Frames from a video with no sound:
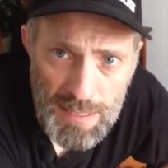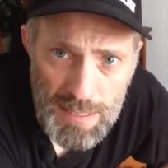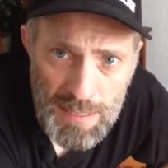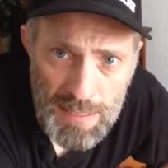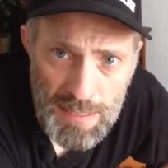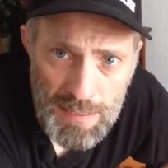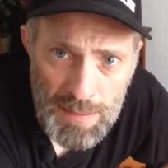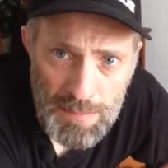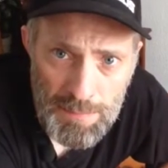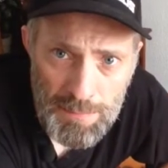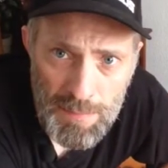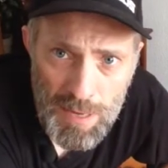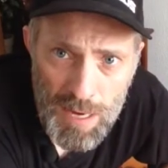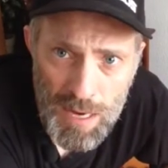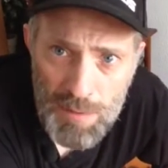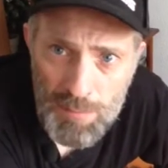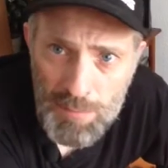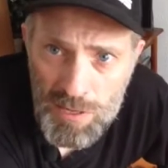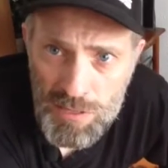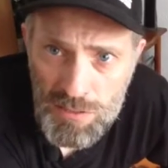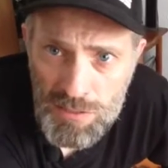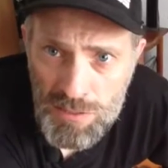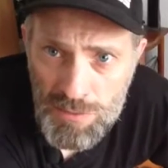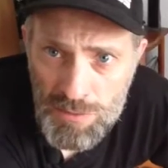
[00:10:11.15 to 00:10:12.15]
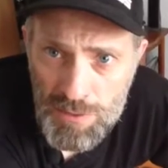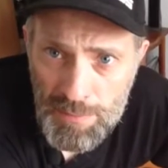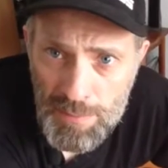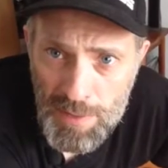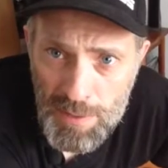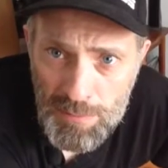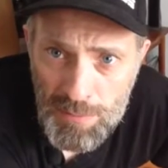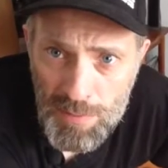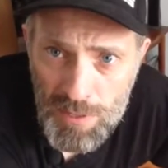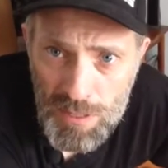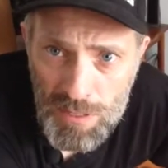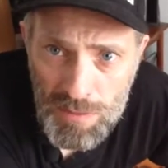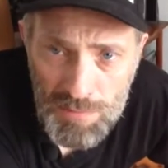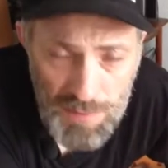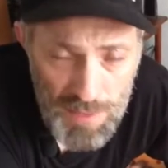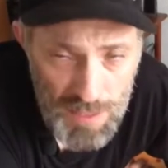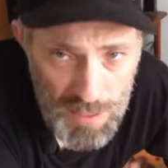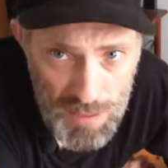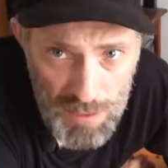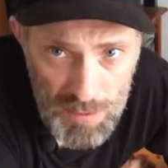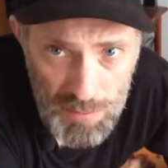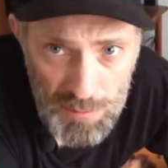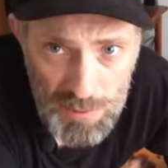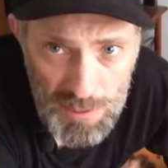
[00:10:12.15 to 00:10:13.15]
I'm also a member of the
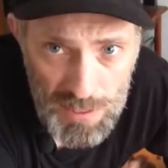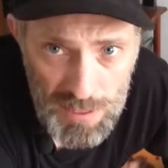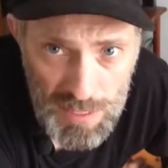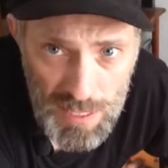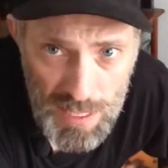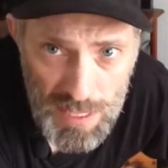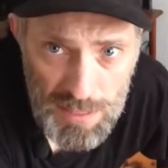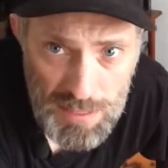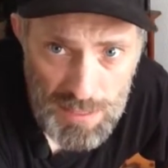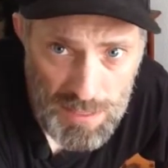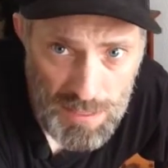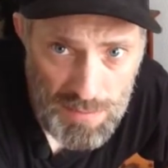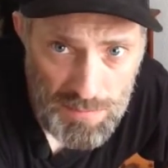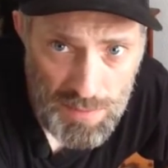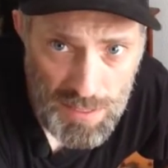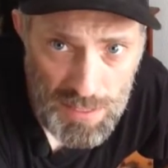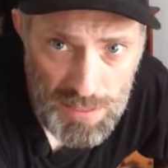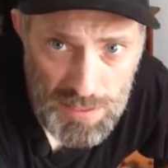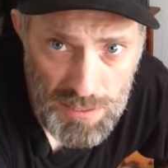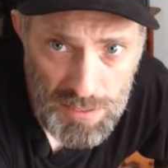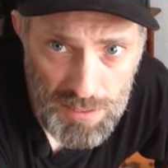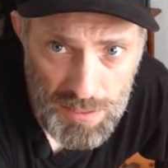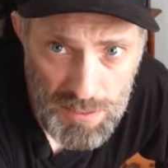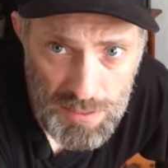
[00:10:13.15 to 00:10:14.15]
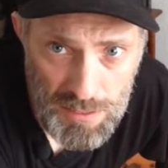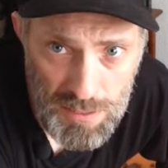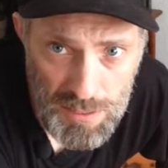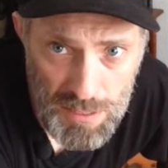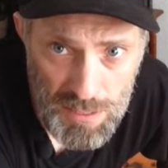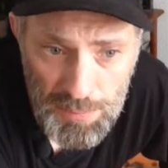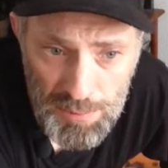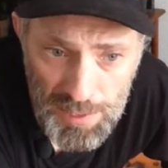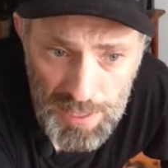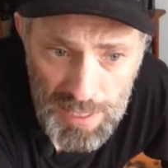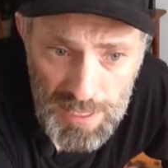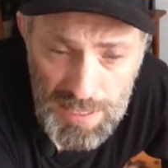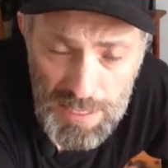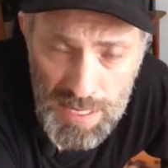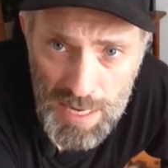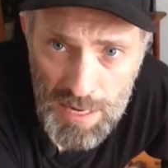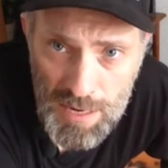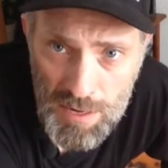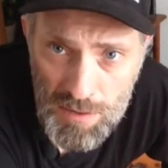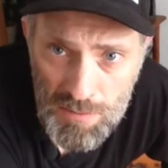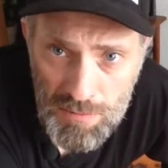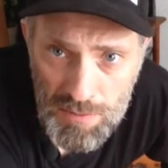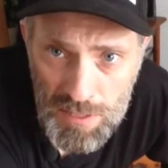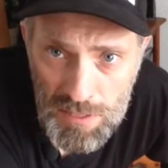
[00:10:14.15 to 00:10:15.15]
Global Detection Adventures. Please
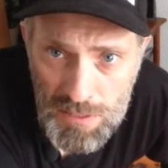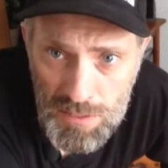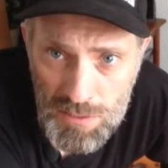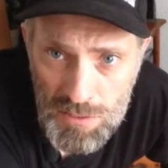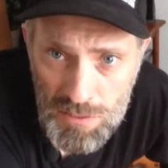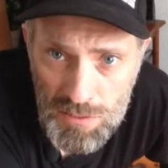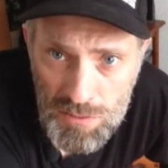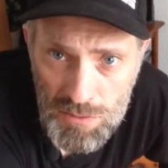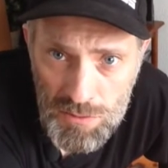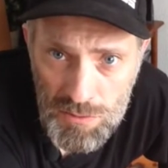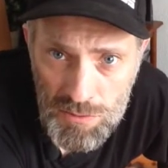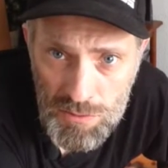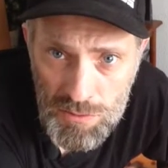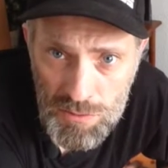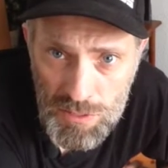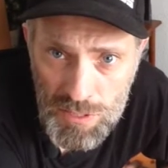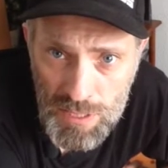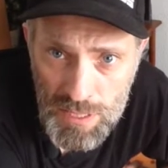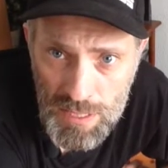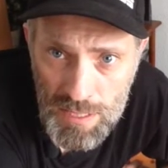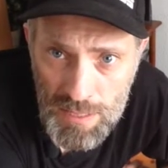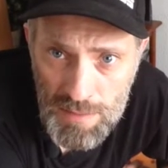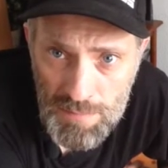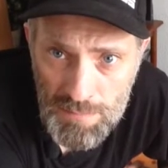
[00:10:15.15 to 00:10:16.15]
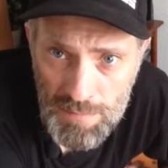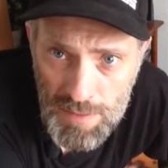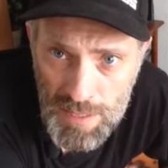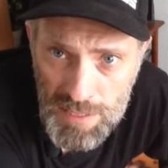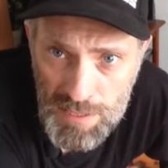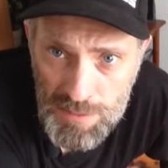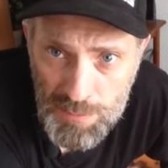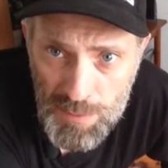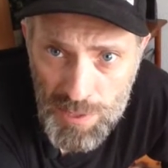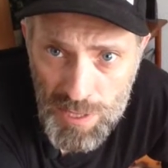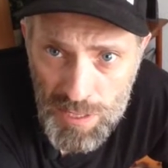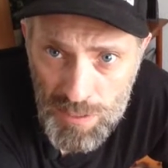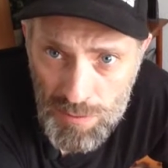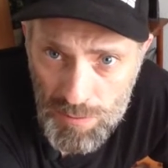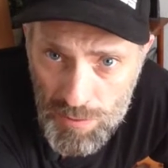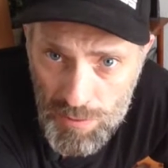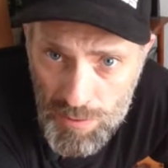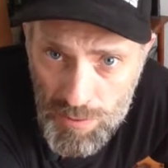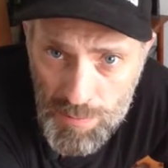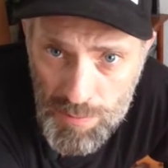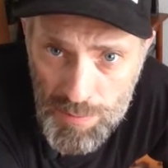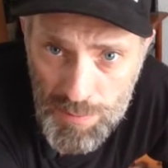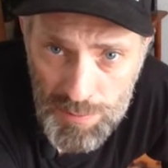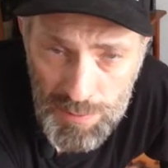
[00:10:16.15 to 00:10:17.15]
head over to the Facebook
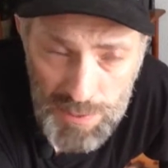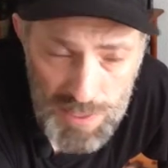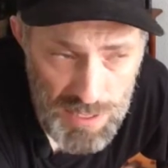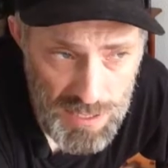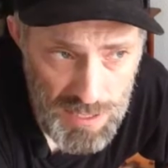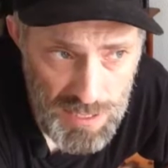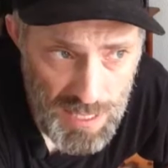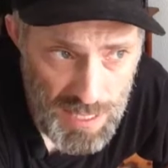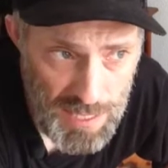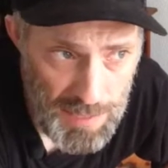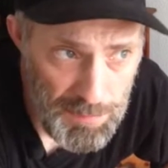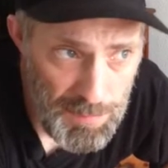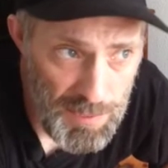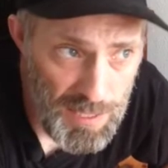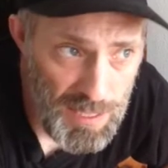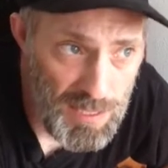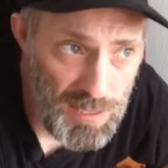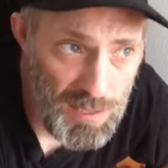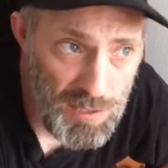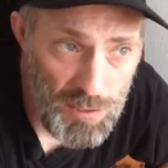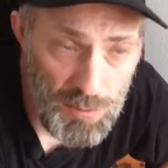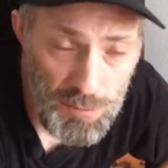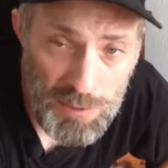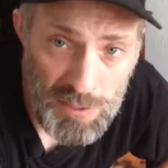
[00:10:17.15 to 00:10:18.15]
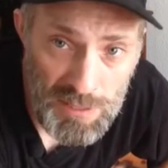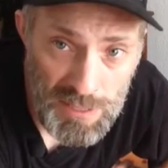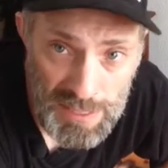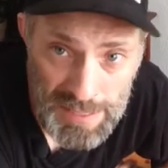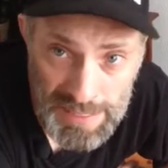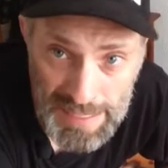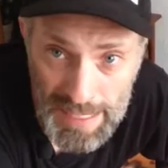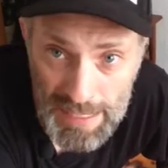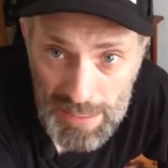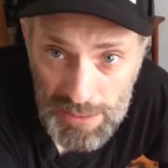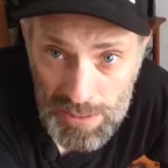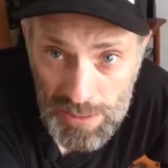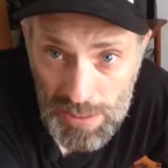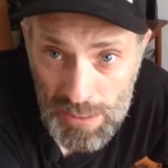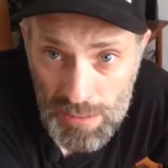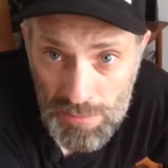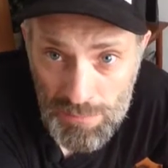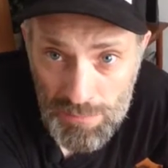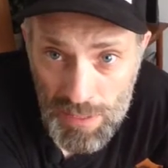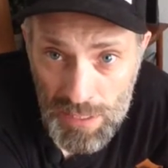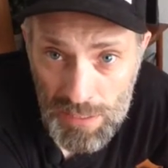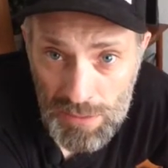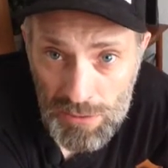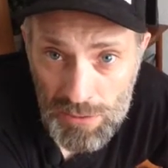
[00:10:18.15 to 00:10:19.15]
group. Just type in Global Detection
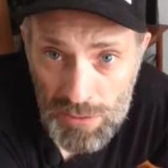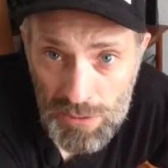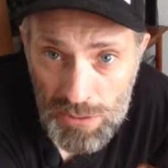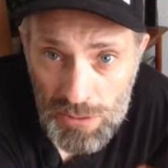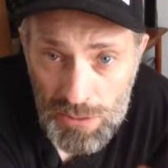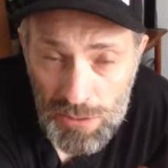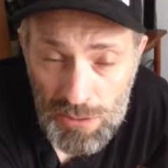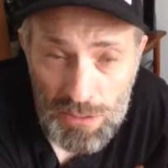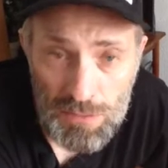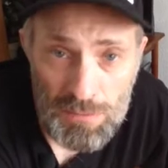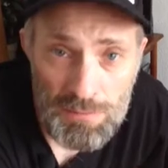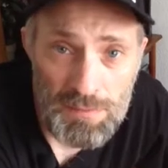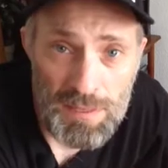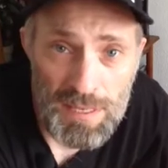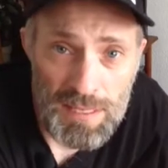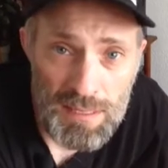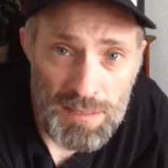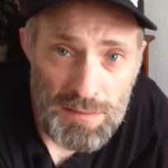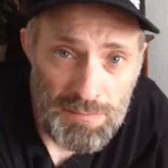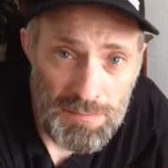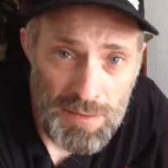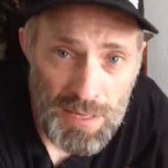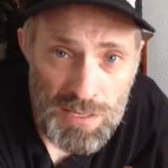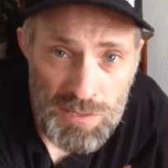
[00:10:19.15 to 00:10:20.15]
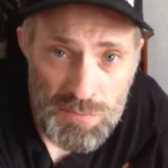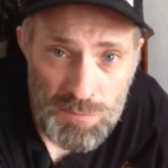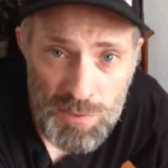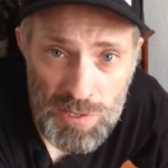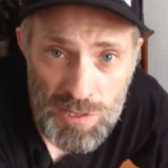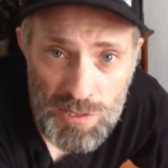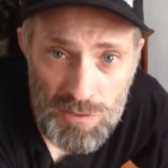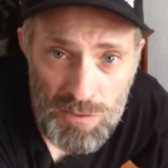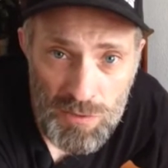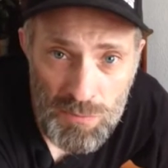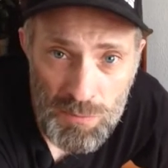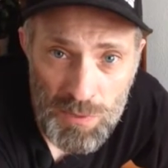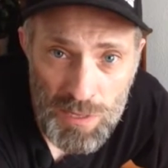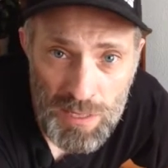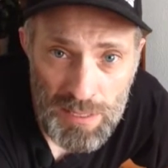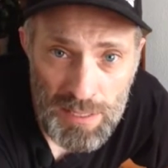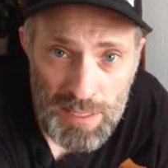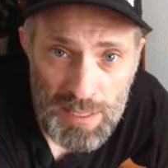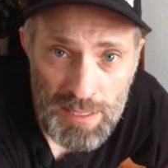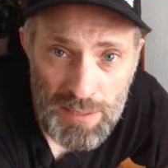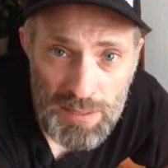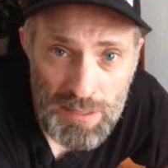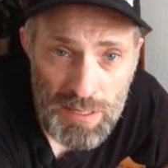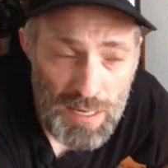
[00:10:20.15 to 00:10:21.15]
Adventures. You'll find the Facebook group on
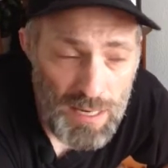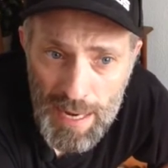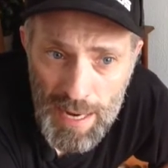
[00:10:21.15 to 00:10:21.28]
there.